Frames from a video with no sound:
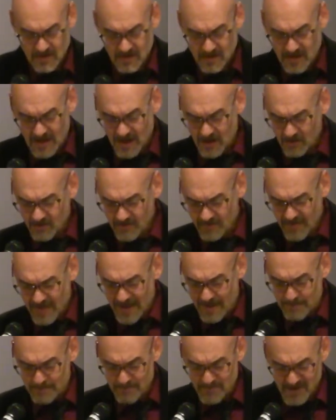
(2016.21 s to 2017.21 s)
How can
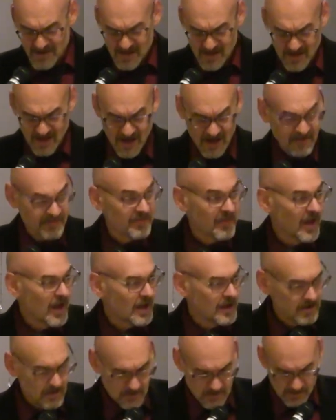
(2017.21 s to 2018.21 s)
that be, I
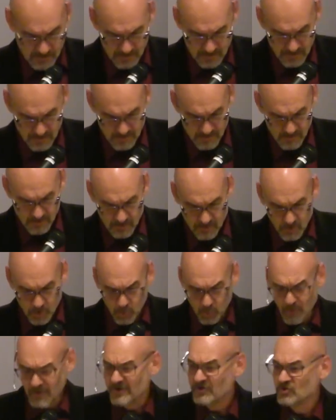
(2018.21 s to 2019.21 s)
thought.
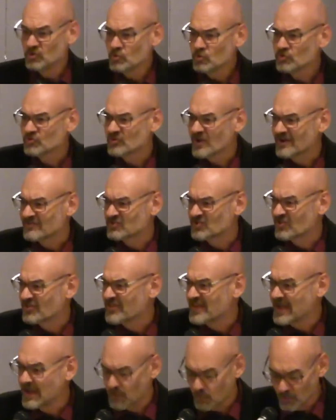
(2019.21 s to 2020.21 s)
Who would do such a
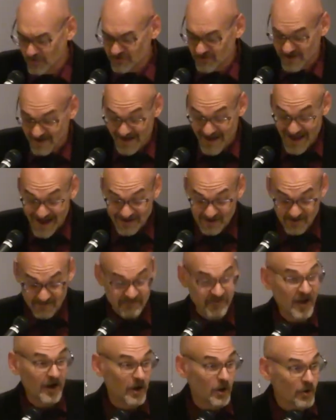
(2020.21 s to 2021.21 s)
thing? Was it an act of
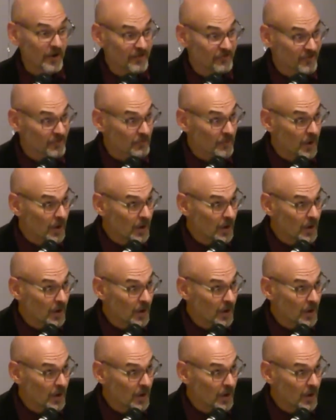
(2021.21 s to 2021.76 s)
terrorism?